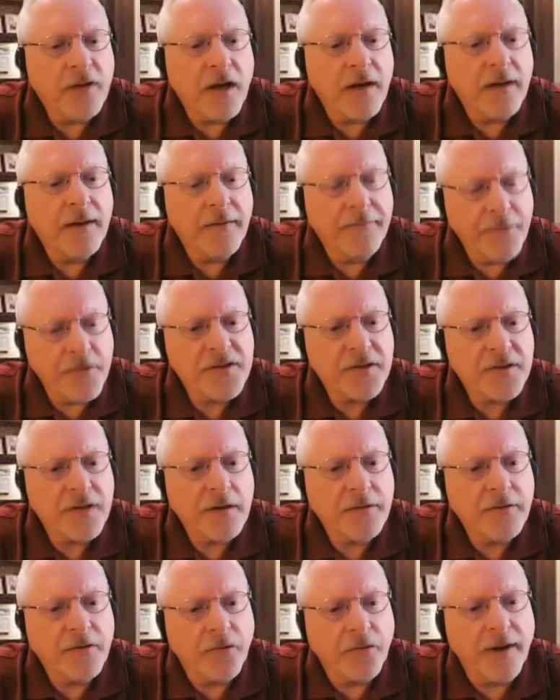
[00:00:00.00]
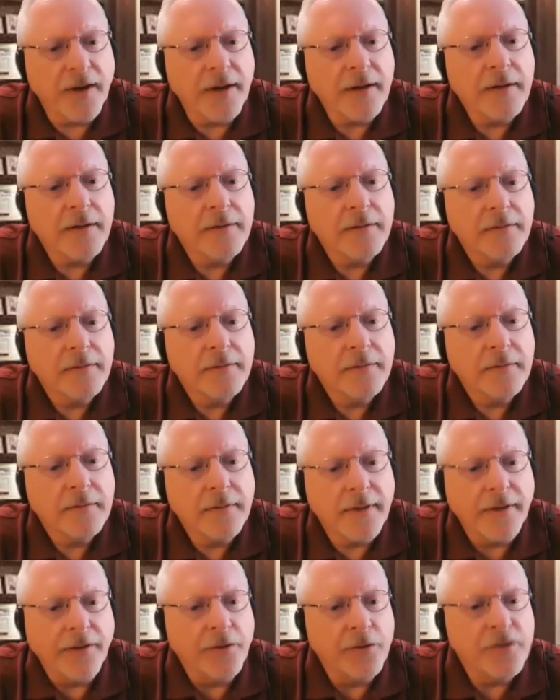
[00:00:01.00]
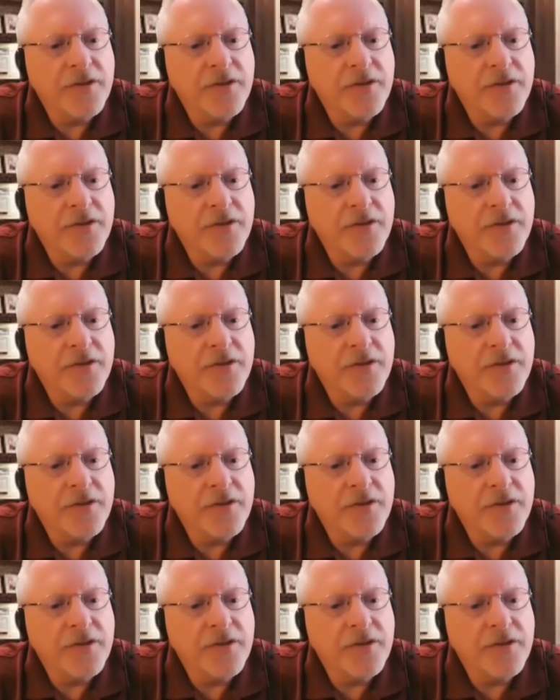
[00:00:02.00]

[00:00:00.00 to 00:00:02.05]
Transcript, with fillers: we're sitting here watching the football game